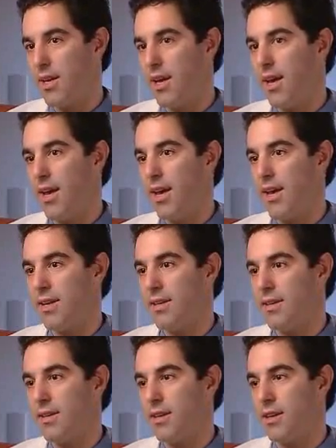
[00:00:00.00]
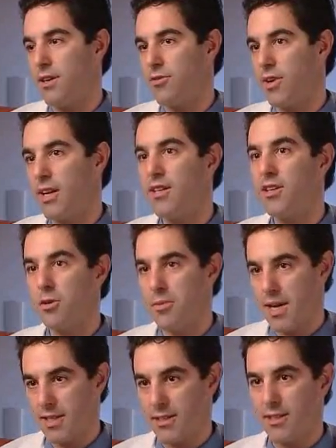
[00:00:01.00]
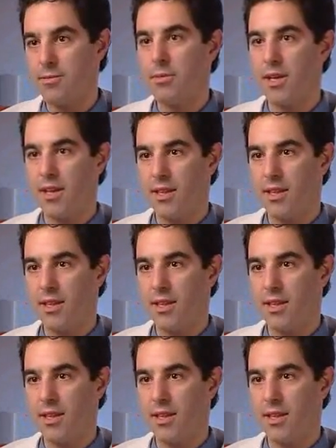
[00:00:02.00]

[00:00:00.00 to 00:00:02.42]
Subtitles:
and ready to go back to sleep again,